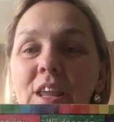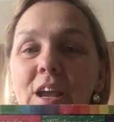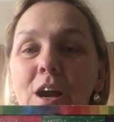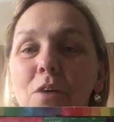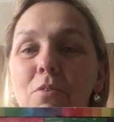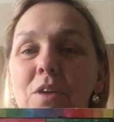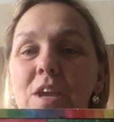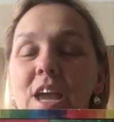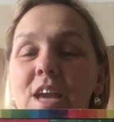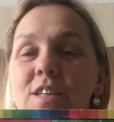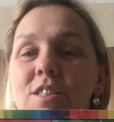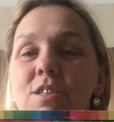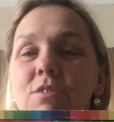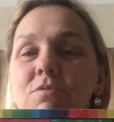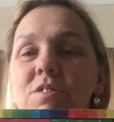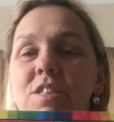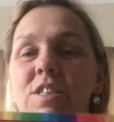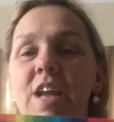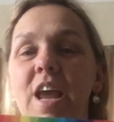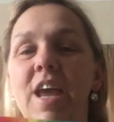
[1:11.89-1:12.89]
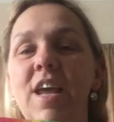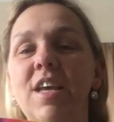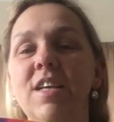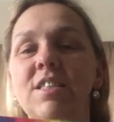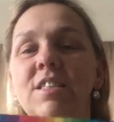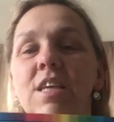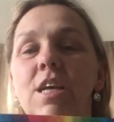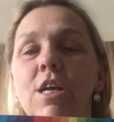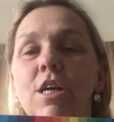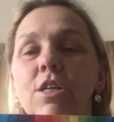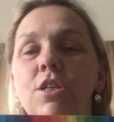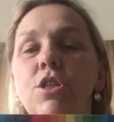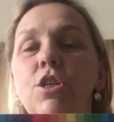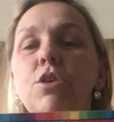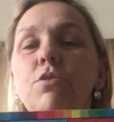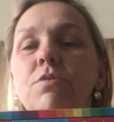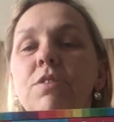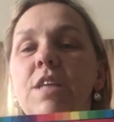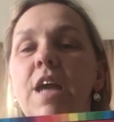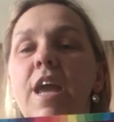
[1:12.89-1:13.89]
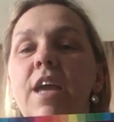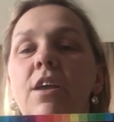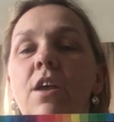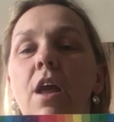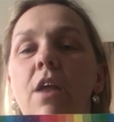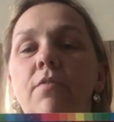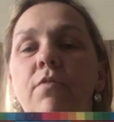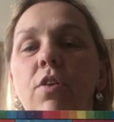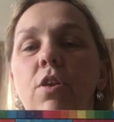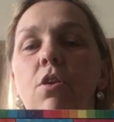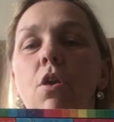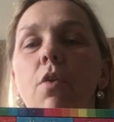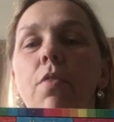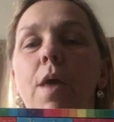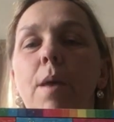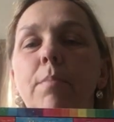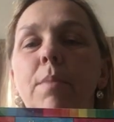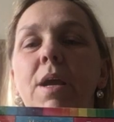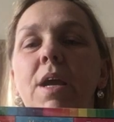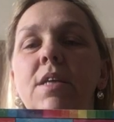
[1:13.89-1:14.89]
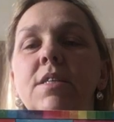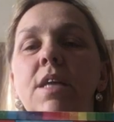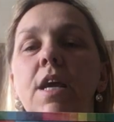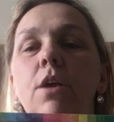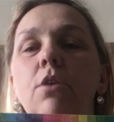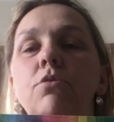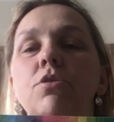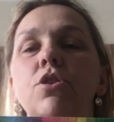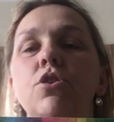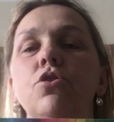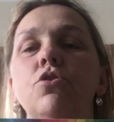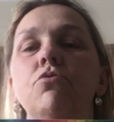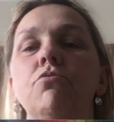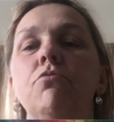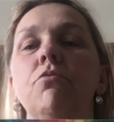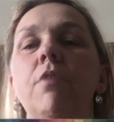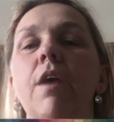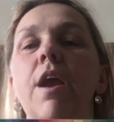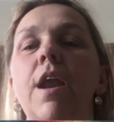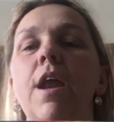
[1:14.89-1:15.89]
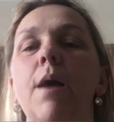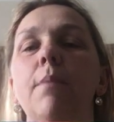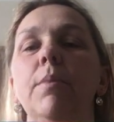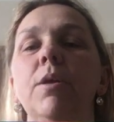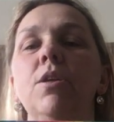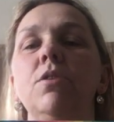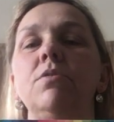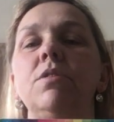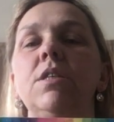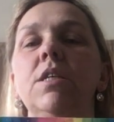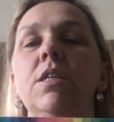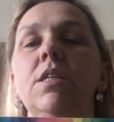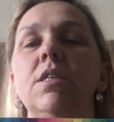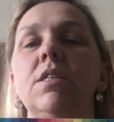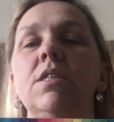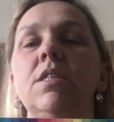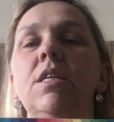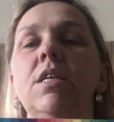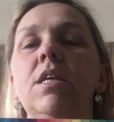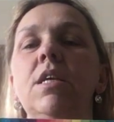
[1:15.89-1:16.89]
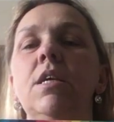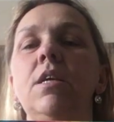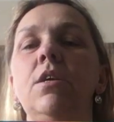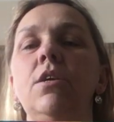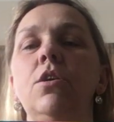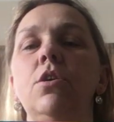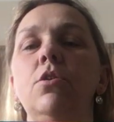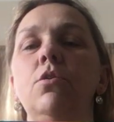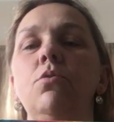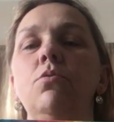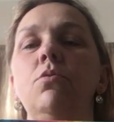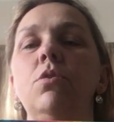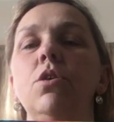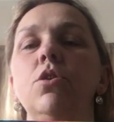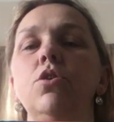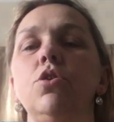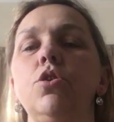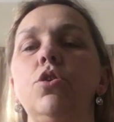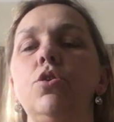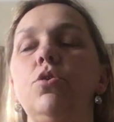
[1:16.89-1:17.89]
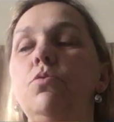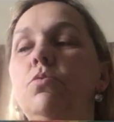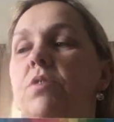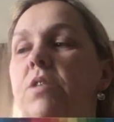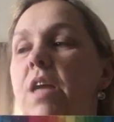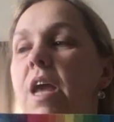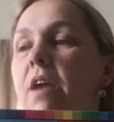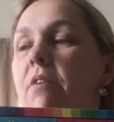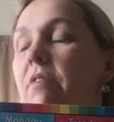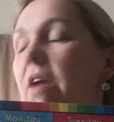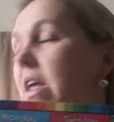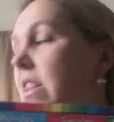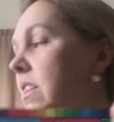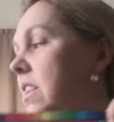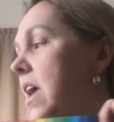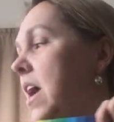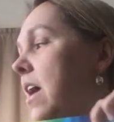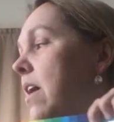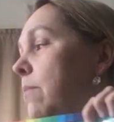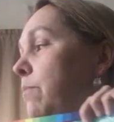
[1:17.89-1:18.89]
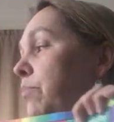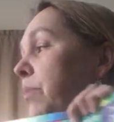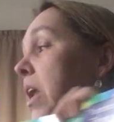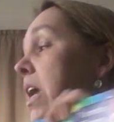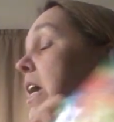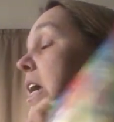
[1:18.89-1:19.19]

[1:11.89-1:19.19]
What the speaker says: Okay, so today is Tuesday, and if you know that, because I go straight up and you see the T-U Tuesday right there.